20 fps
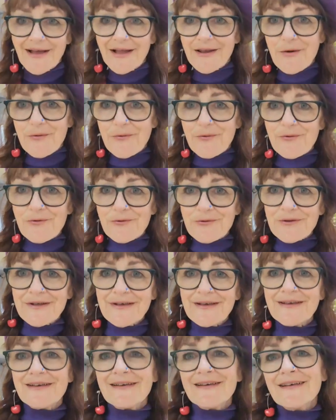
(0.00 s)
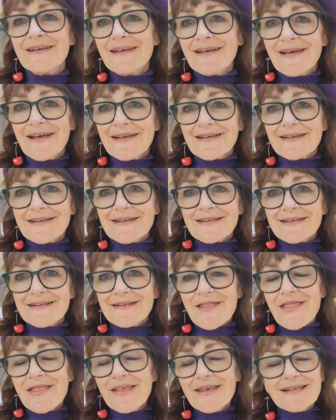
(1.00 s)
Hello all.
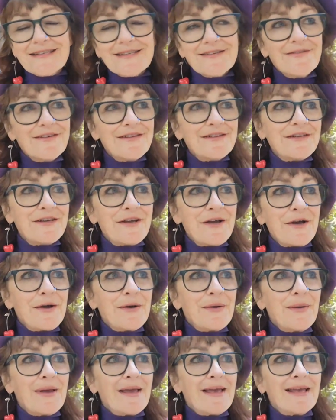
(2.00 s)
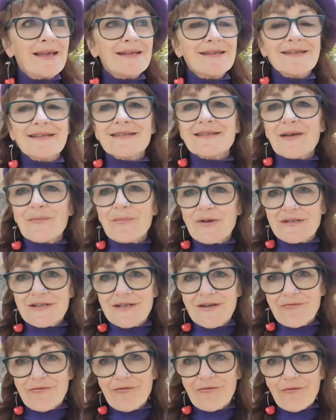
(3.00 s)
This video is a bit
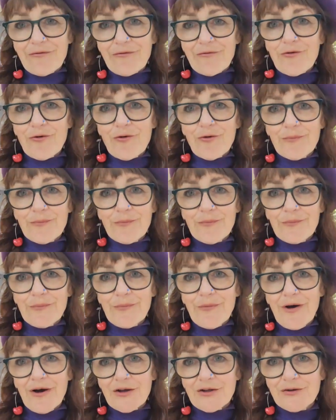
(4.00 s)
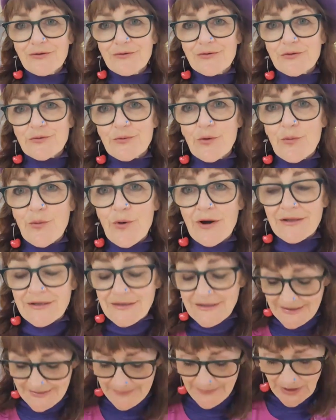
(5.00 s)
different from our usual
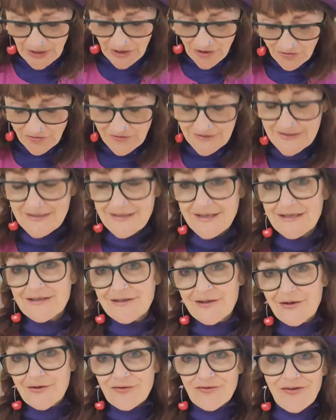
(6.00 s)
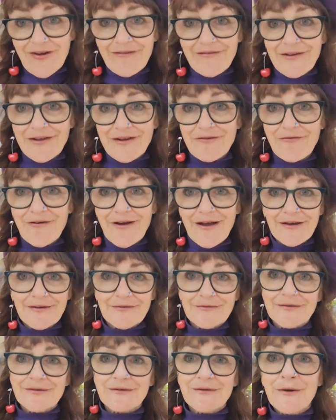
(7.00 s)
ones because there's no travelling
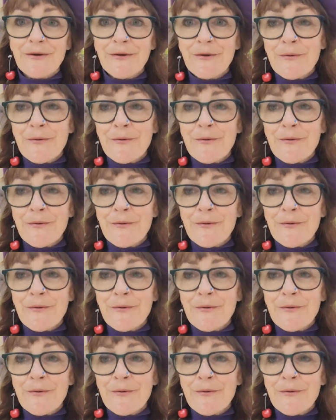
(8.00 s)
around,